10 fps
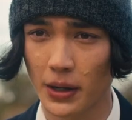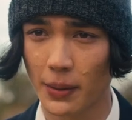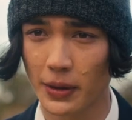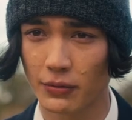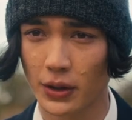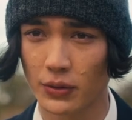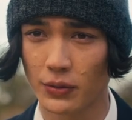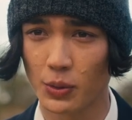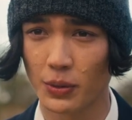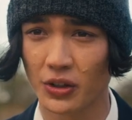But Tao
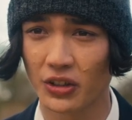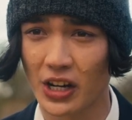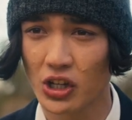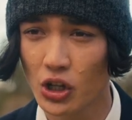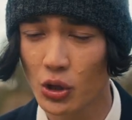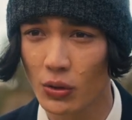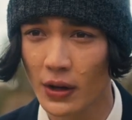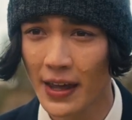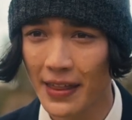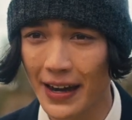avoids that
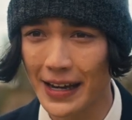fate by